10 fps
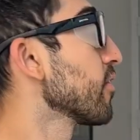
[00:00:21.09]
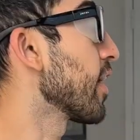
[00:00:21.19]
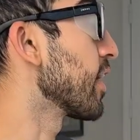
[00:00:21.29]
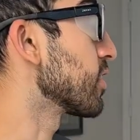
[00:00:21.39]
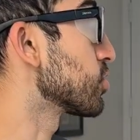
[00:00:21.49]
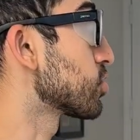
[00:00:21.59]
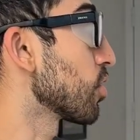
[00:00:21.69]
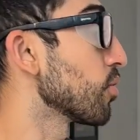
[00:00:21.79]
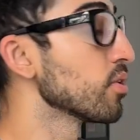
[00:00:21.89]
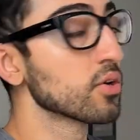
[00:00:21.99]
And
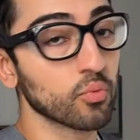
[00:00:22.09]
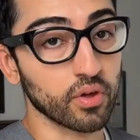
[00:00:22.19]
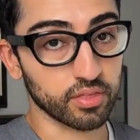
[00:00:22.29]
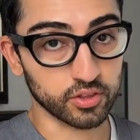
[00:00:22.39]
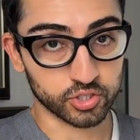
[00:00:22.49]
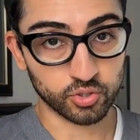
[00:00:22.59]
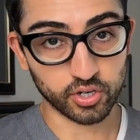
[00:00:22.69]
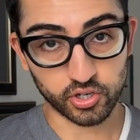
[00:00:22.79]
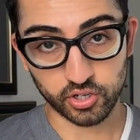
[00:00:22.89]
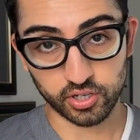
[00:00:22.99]
so with
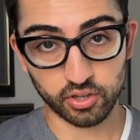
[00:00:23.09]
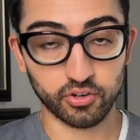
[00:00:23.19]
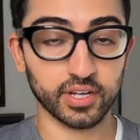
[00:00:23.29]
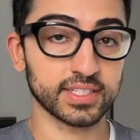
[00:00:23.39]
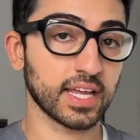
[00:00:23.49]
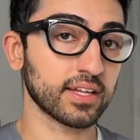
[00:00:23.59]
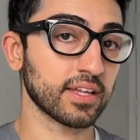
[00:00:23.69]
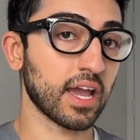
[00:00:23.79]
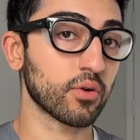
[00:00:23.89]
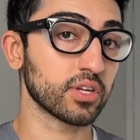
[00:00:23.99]
Latuda, you're going to learn exactly
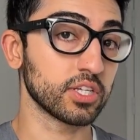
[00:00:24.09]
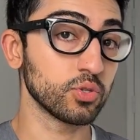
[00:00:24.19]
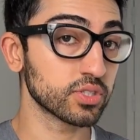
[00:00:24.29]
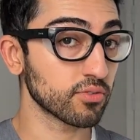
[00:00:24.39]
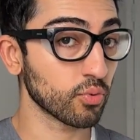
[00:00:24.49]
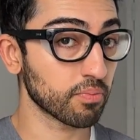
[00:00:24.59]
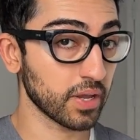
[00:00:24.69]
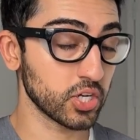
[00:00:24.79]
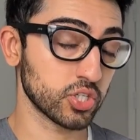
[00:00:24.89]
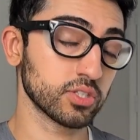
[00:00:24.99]
how to use it with
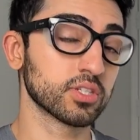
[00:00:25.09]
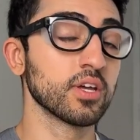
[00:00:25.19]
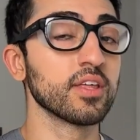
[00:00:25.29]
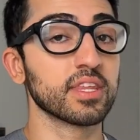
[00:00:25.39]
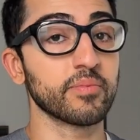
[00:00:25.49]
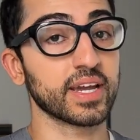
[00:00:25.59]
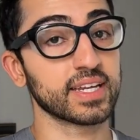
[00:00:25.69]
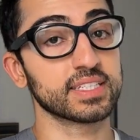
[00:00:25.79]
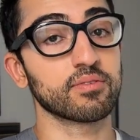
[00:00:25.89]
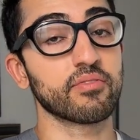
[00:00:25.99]
patients, the
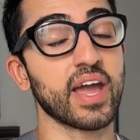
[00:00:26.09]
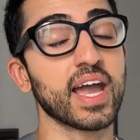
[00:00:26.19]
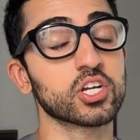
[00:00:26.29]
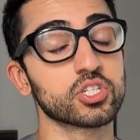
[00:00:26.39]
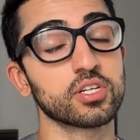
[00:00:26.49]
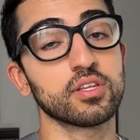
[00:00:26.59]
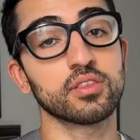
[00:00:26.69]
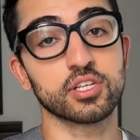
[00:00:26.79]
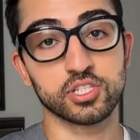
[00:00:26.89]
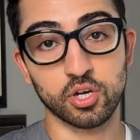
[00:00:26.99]
mechanism of
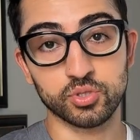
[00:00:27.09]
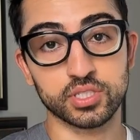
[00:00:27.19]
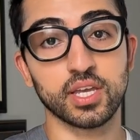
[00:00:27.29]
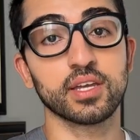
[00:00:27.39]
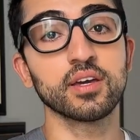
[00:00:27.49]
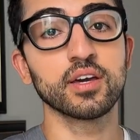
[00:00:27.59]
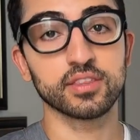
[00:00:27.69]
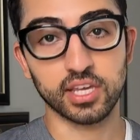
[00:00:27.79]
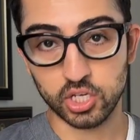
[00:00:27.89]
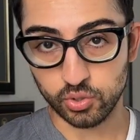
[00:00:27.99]
action, the dosing,
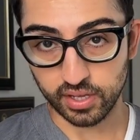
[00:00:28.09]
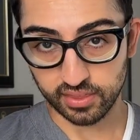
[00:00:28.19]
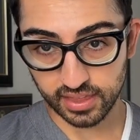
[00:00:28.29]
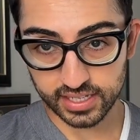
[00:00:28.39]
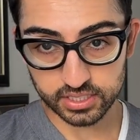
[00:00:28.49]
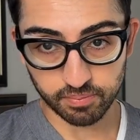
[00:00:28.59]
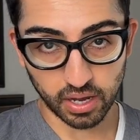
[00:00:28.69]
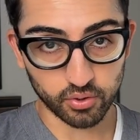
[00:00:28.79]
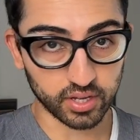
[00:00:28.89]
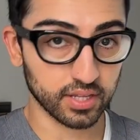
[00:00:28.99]
the unique things
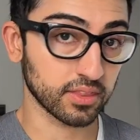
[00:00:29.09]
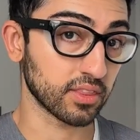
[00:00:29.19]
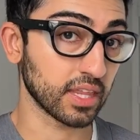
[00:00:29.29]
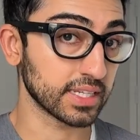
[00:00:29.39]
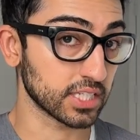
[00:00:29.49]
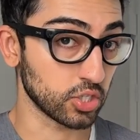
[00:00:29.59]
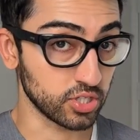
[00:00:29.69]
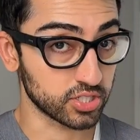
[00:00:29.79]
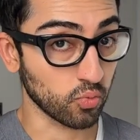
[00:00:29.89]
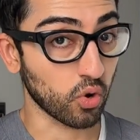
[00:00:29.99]
about it, the things that you
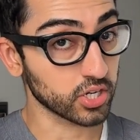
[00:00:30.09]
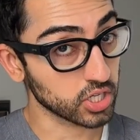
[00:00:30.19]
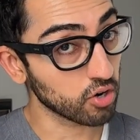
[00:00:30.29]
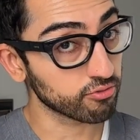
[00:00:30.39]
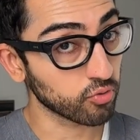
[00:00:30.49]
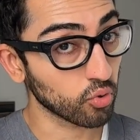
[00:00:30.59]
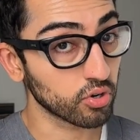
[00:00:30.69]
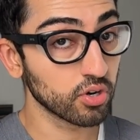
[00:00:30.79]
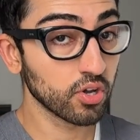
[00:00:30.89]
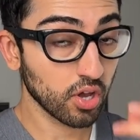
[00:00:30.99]
need to watch out
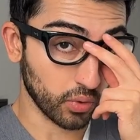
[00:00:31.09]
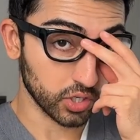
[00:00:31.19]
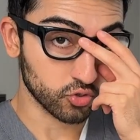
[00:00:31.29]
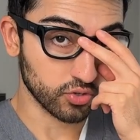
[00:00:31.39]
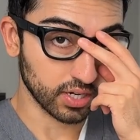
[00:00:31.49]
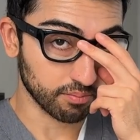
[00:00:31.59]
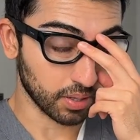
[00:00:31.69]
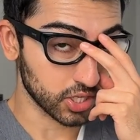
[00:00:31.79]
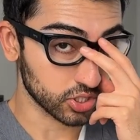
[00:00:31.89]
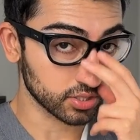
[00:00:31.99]
for when you're treating
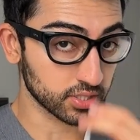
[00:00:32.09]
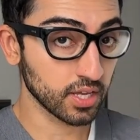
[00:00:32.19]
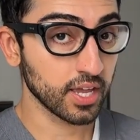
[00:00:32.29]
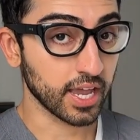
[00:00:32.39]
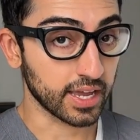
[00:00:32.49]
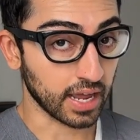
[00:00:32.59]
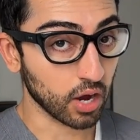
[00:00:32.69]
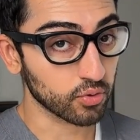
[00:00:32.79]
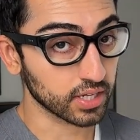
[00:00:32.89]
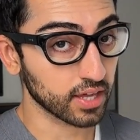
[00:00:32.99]
patients, and
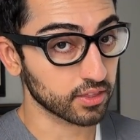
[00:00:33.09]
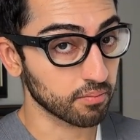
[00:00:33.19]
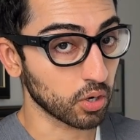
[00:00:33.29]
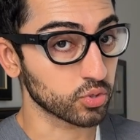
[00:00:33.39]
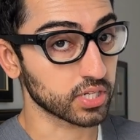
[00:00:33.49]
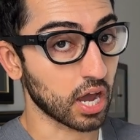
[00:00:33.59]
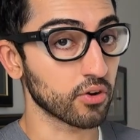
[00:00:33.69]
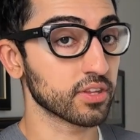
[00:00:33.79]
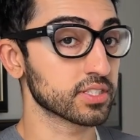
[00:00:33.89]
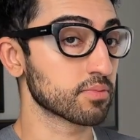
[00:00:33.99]
how to get the most out
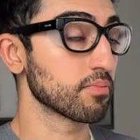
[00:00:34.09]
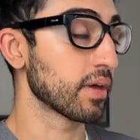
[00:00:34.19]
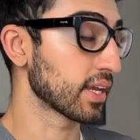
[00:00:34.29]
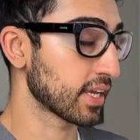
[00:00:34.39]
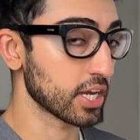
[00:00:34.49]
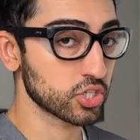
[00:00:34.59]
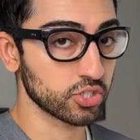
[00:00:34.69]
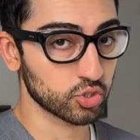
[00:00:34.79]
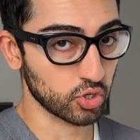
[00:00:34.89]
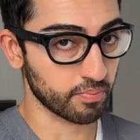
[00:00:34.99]
of this medication
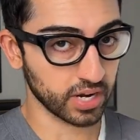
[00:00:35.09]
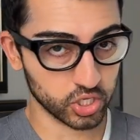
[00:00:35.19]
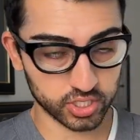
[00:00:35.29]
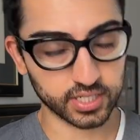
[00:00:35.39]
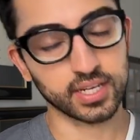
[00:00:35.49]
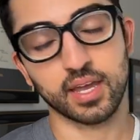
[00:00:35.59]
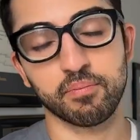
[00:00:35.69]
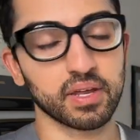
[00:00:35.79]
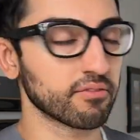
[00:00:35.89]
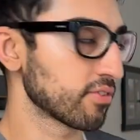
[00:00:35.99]
so your patients can get
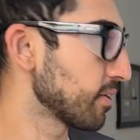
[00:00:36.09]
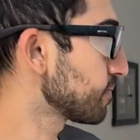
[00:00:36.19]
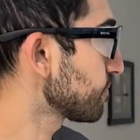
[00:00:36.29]
benefit.